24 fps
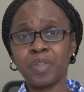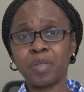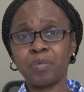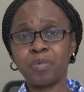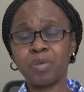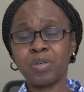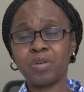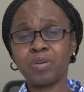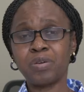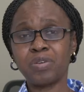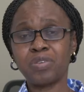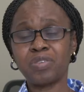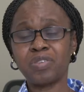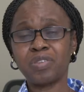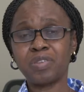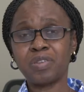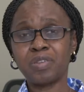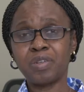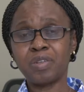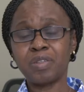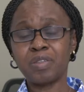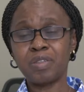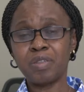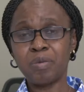because
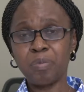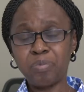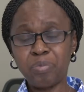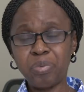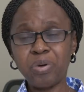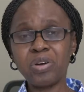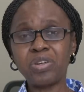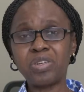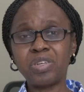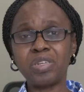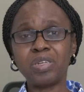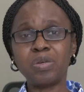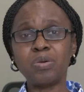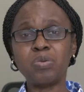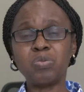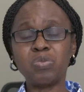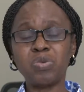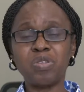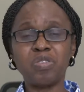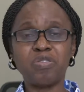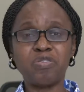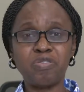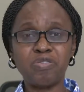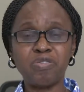the body
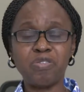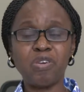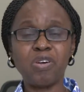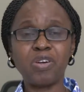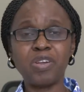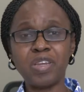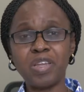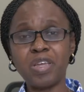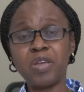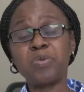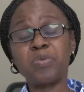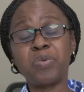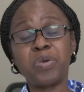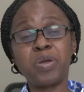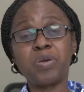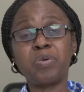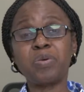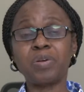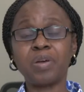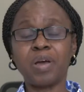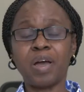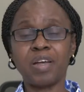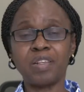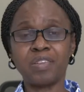will fall away
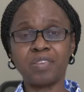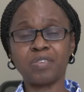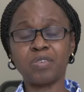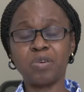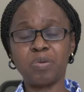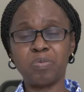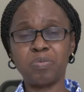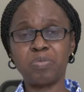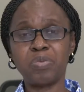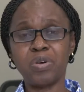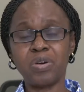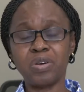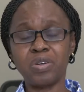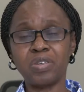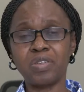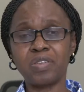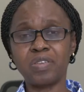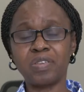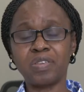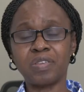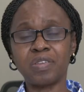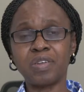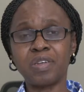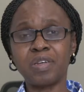at some
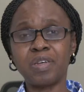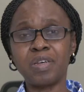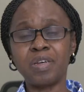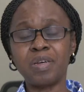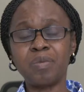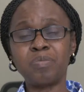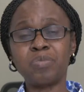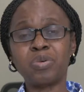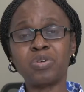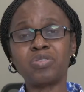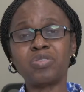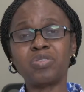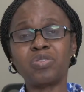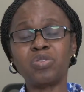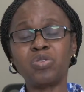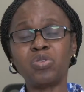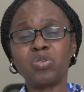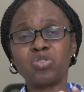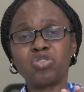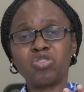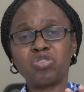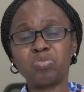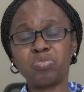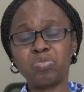point, but
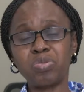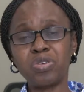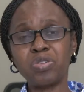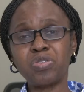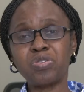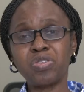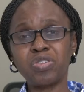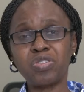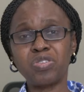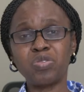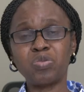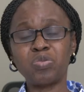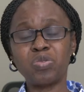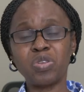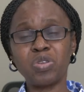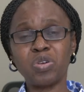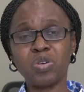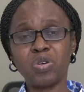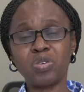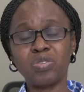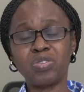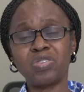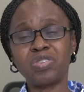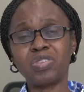your spirit will
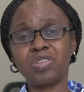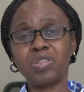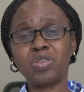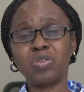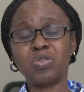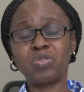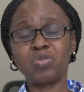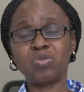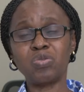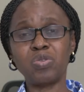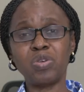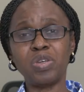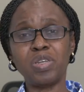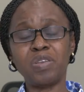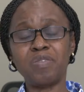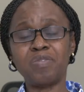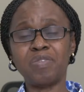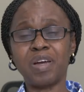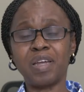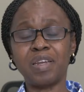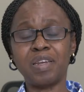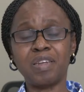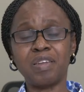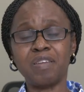continue to live
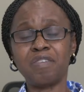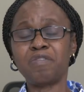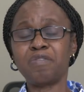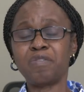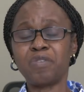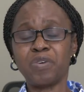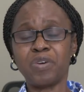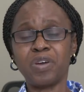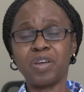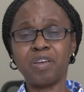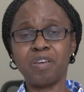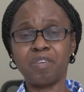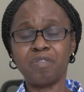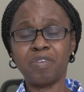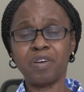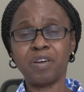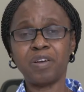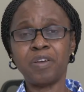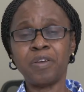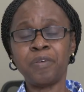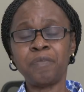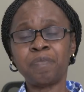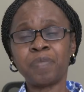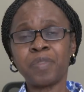and live forever.
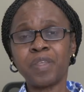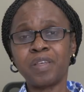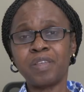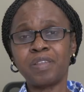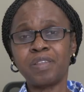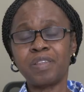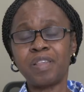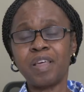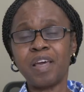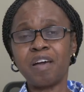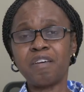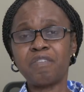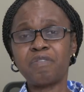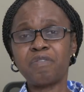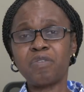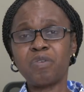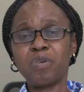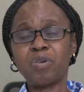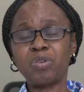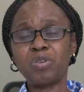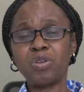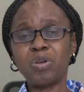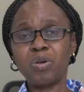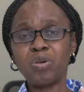
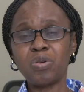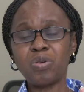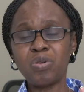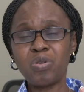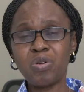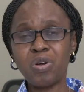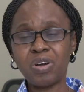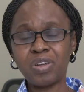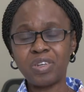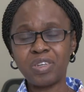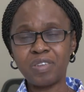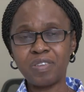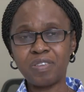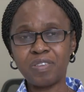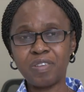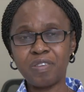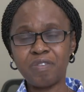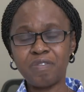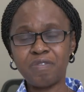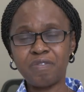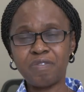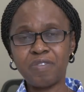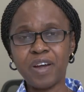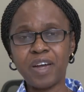Therefore, God is
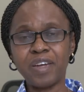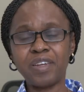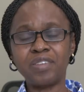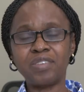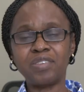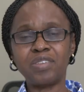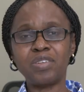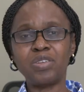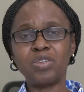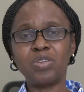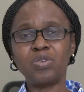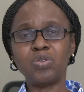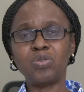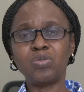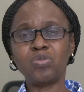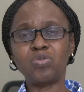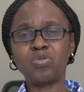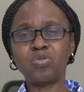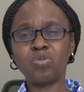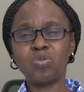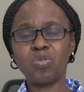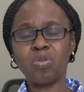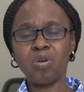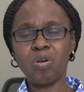inviting you
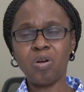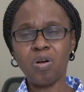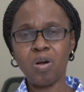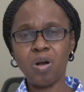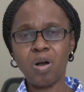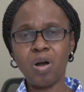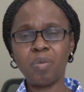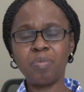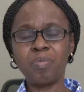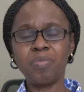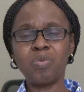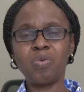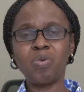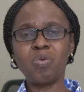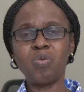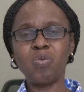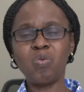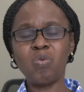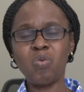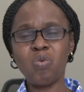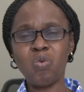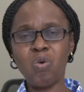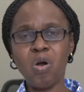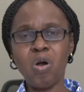to come
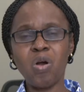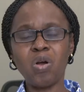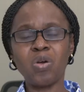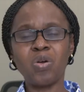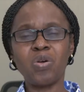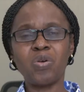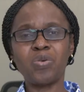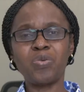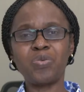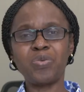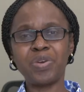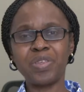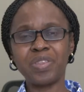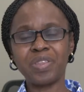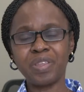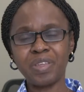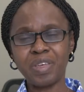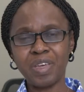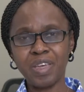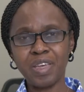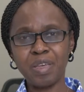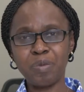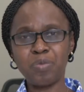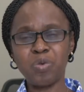walk with
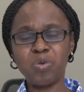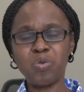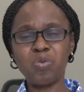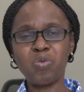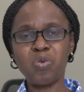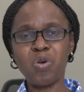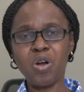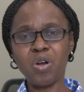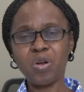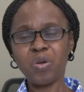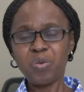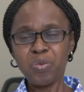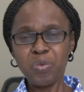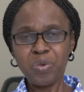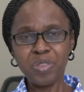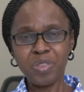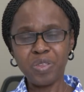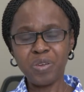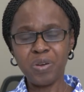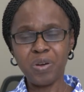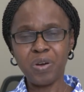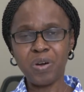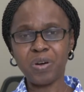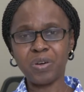him. Walk
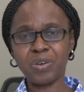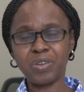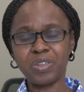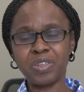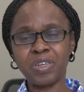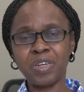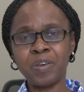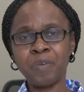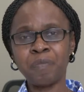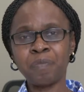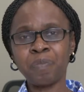with God.